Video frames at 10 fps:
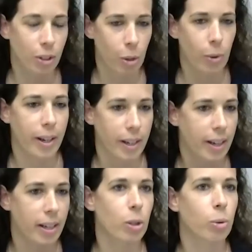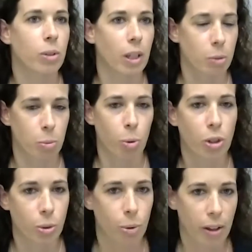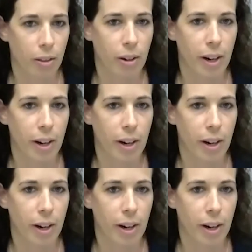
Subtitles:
UA and ASO teams work together